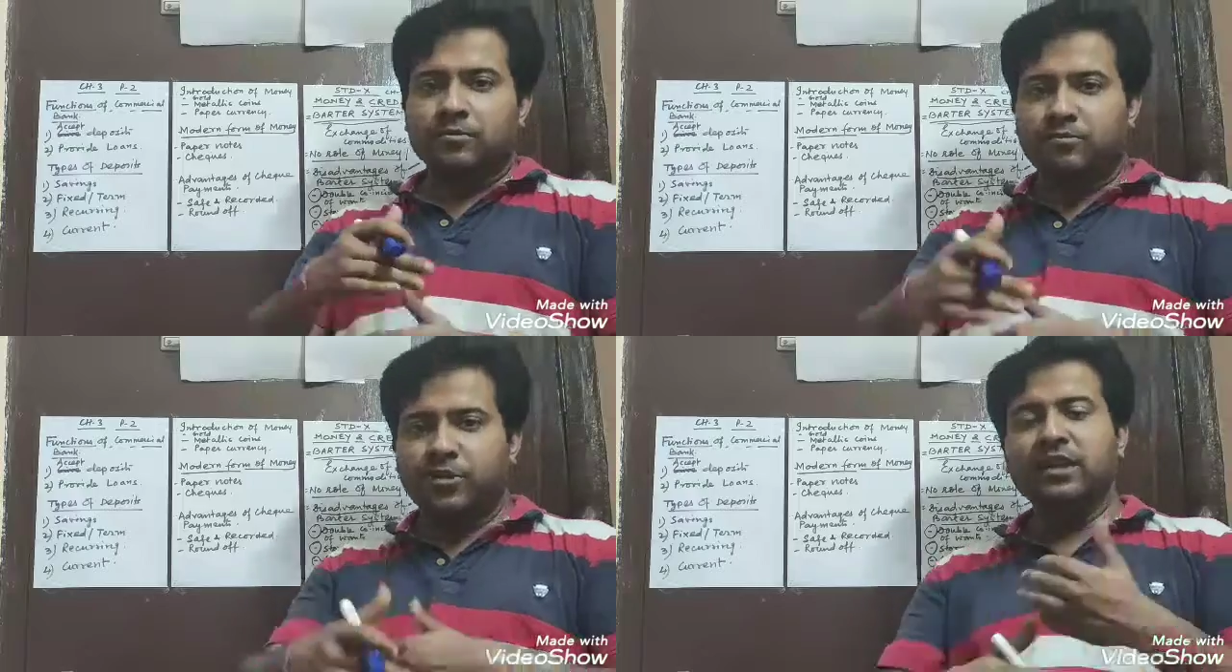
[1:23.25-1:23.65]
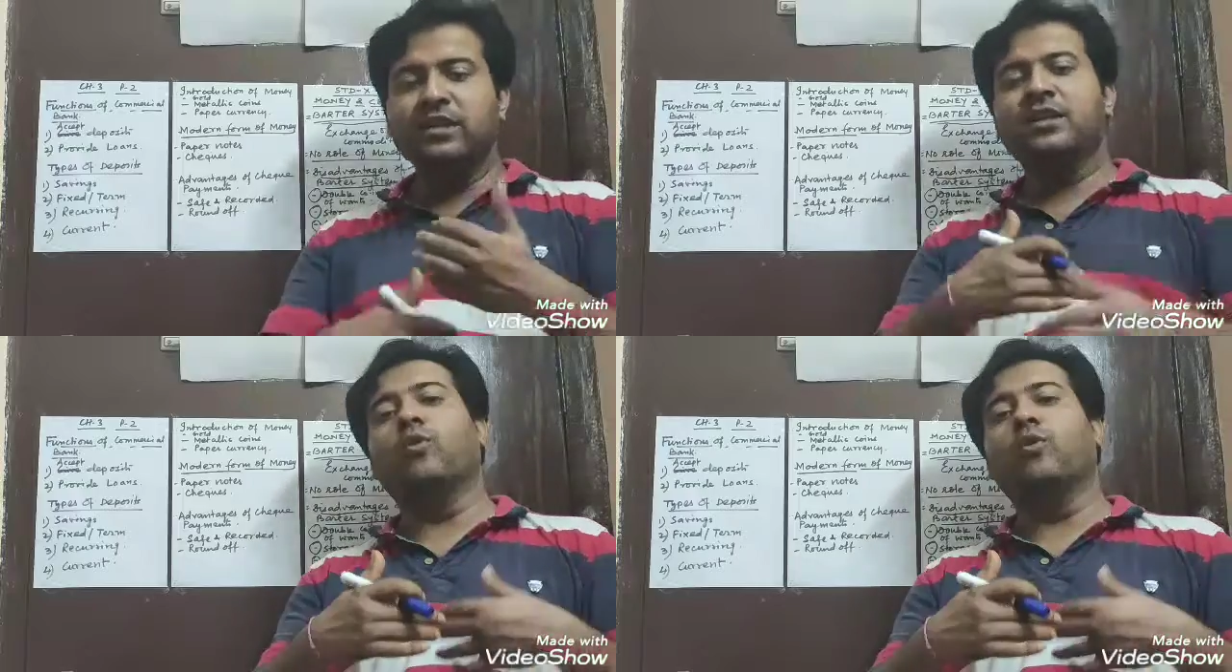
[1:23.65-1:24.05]

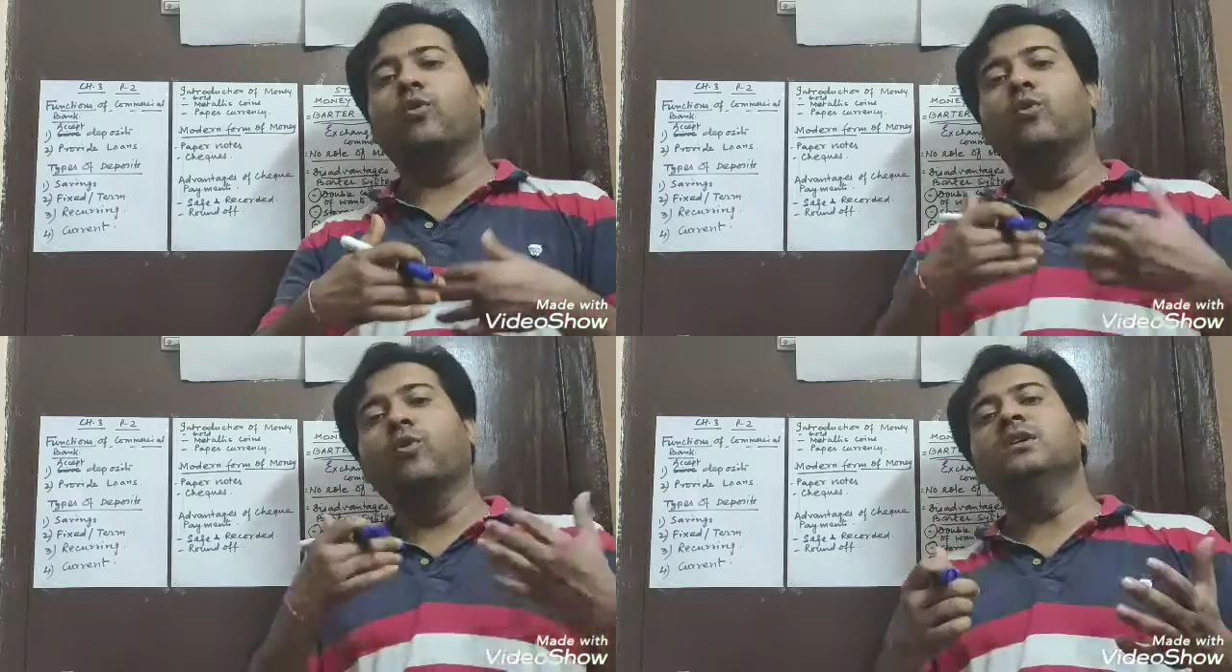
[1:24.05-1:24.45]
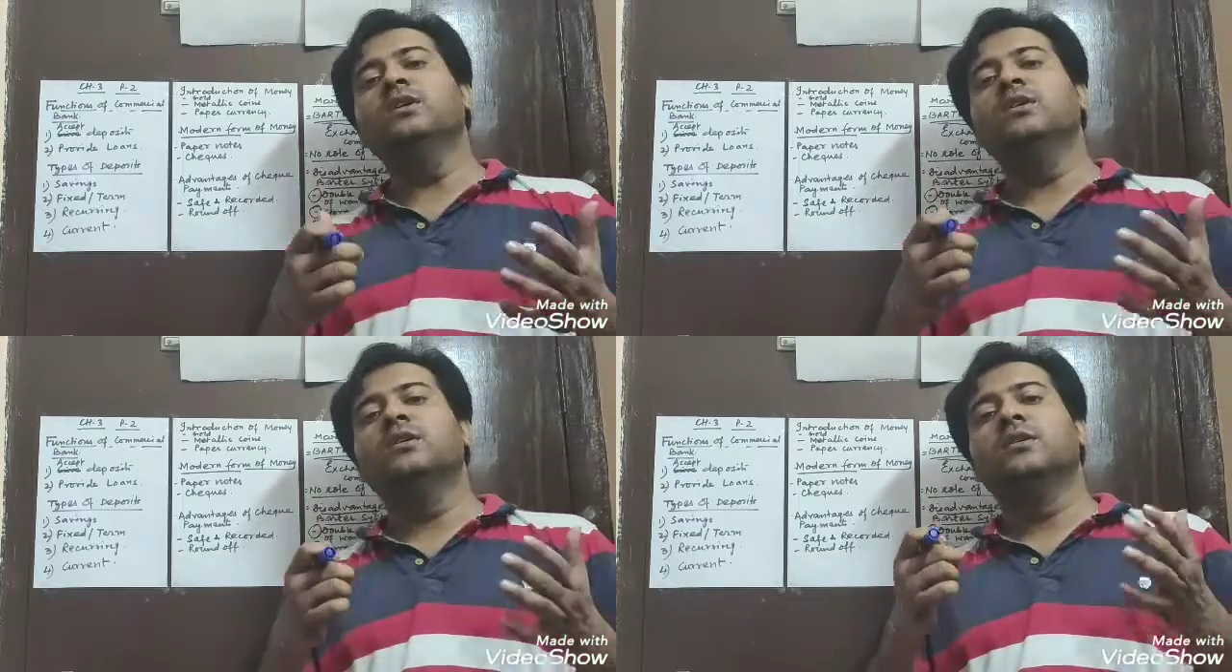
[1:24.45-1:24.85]
bring their
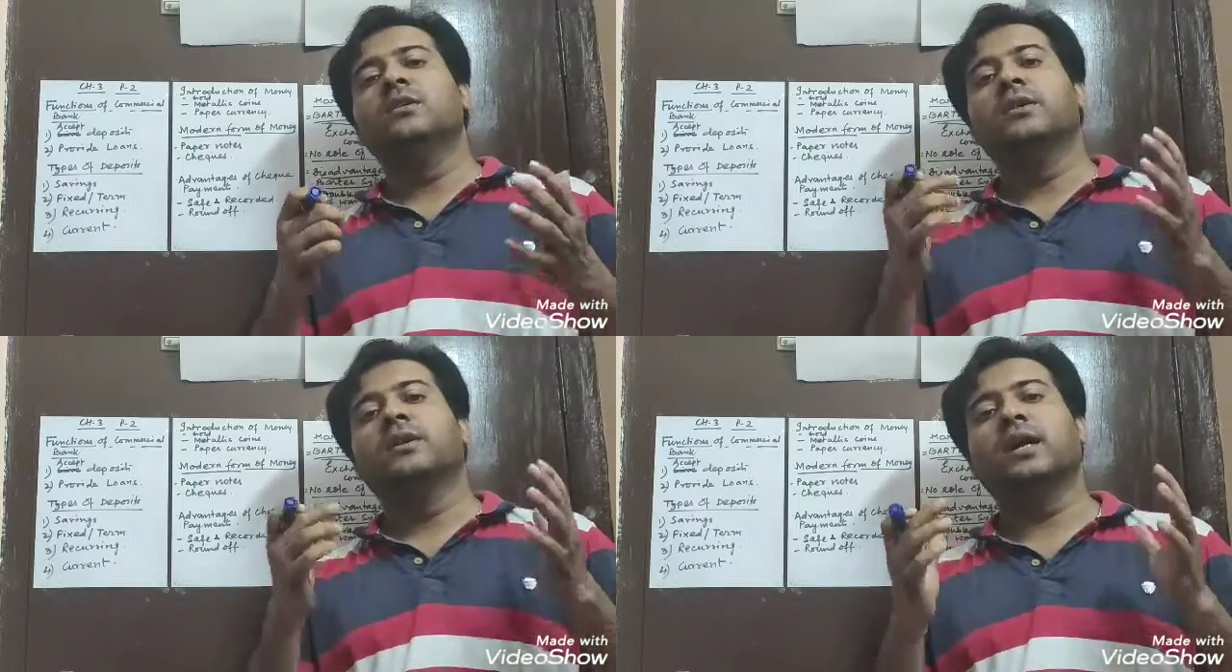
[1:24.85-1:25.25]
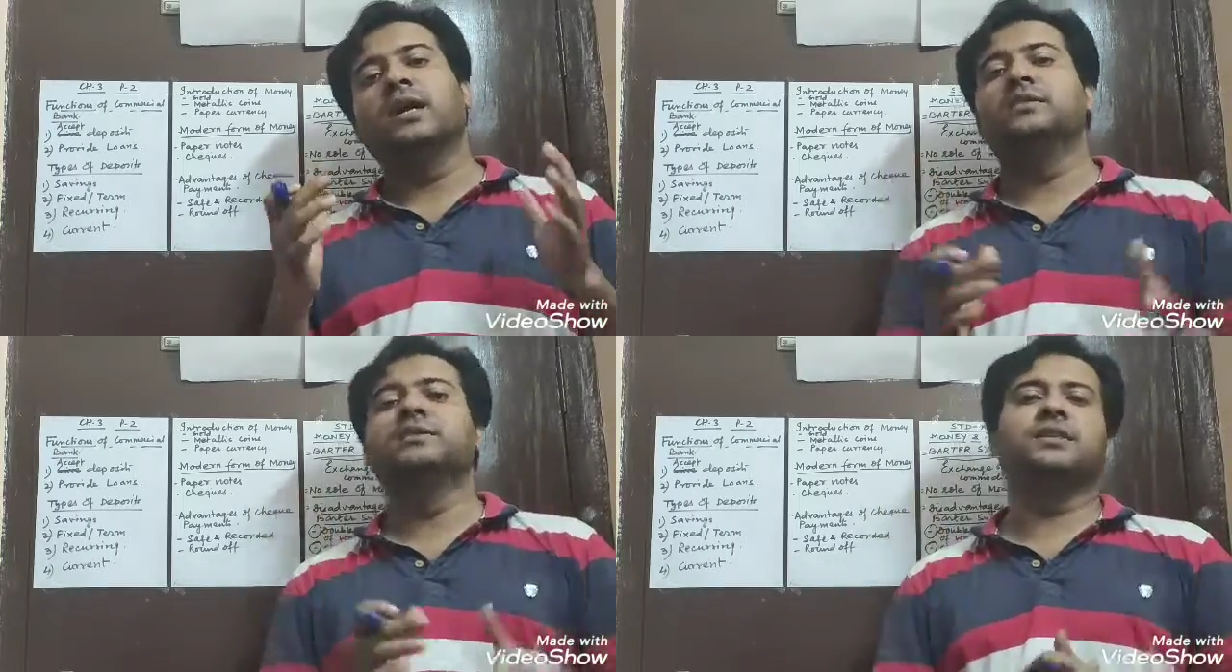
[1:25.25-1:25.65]
own
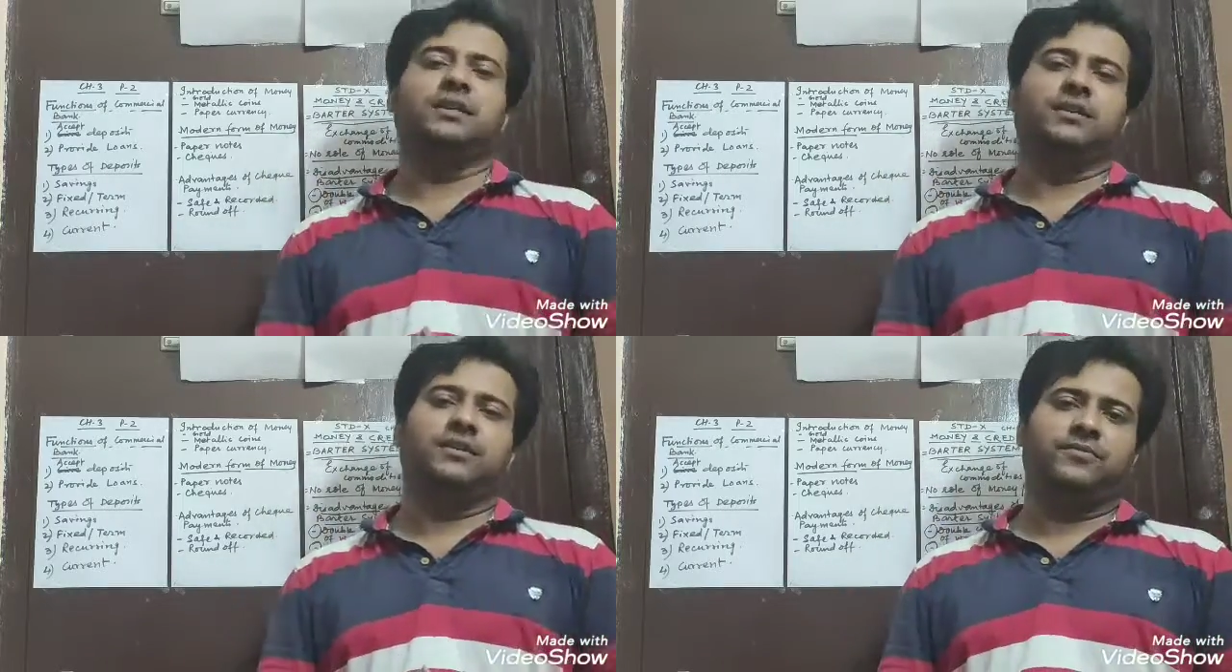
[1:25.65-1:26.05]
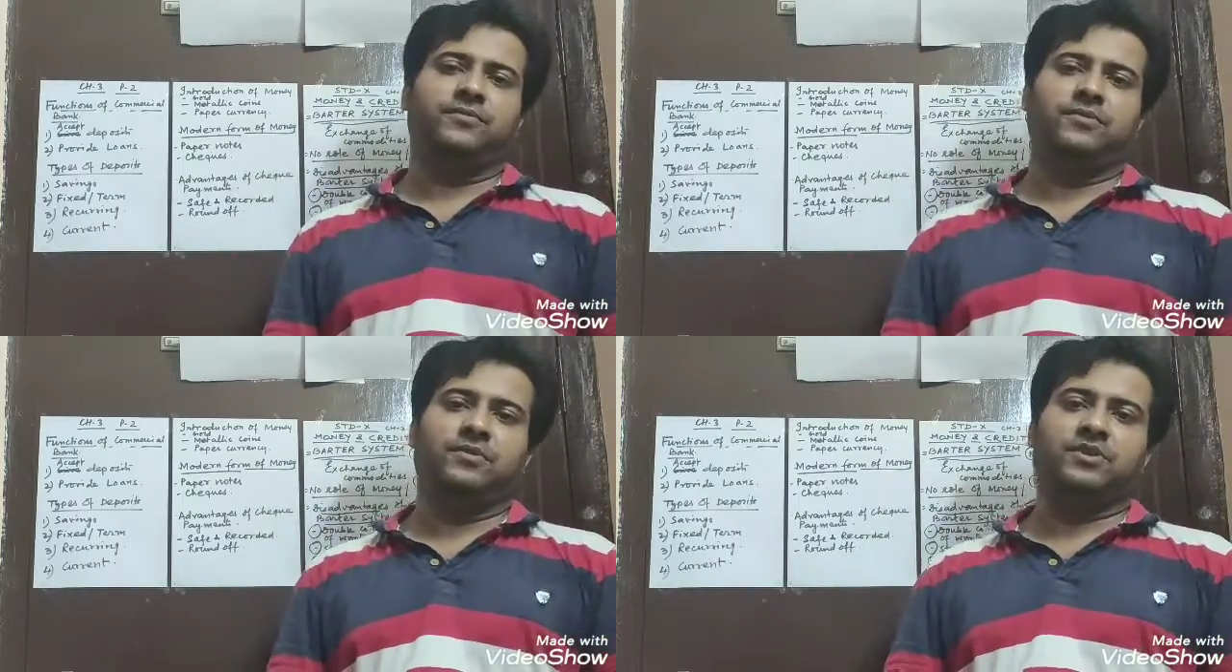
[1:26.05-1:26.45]
currency,
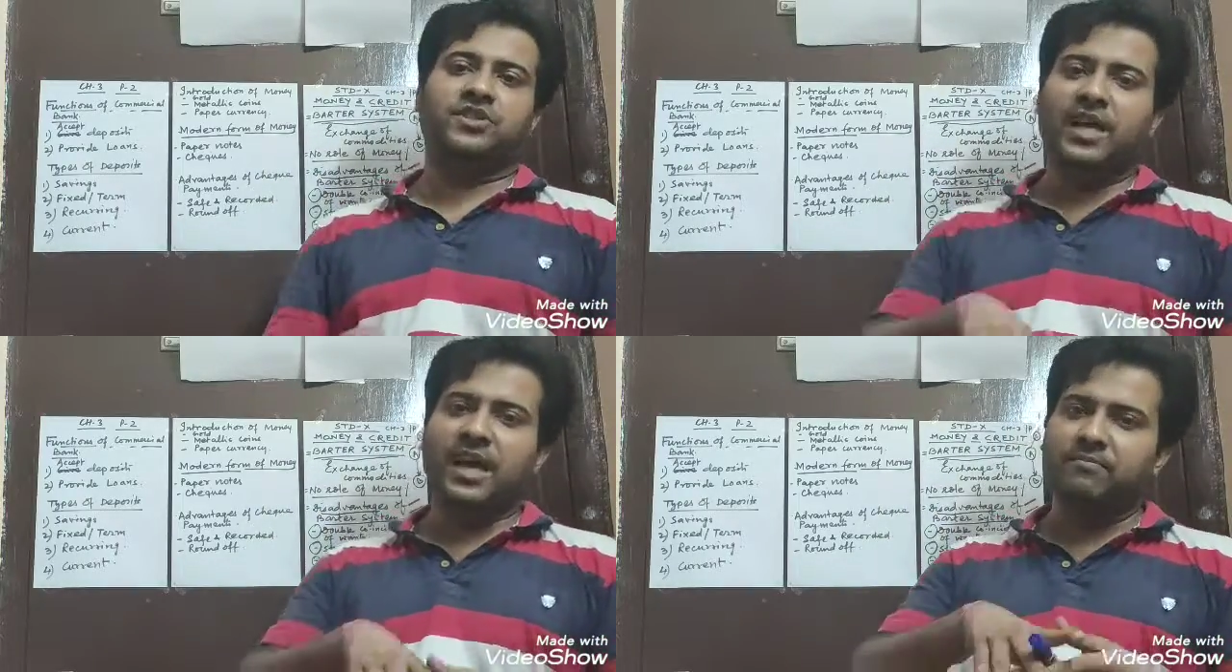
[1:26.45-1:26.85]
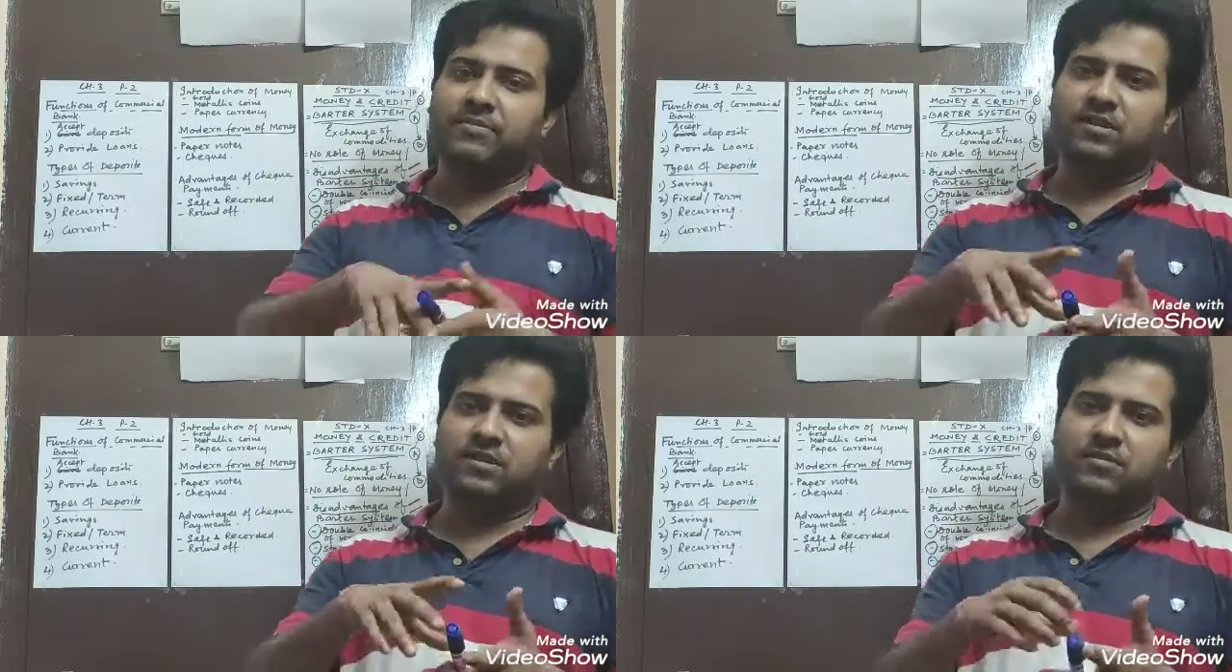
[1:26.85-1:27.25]

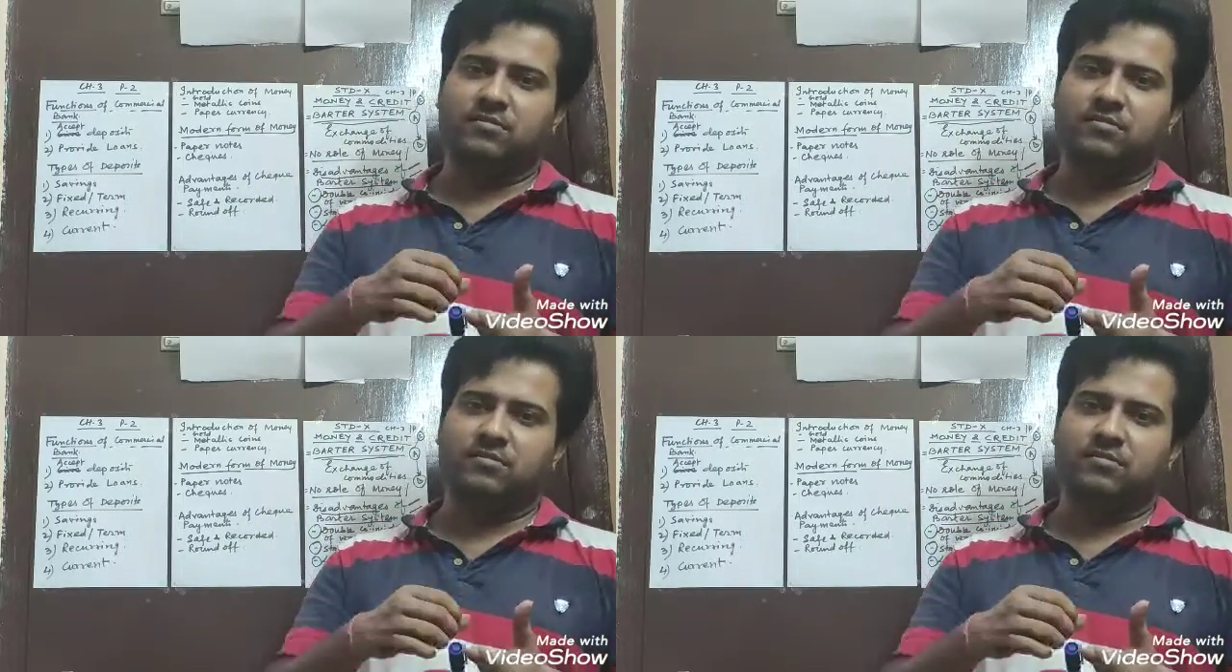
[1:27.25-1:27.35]
stamped,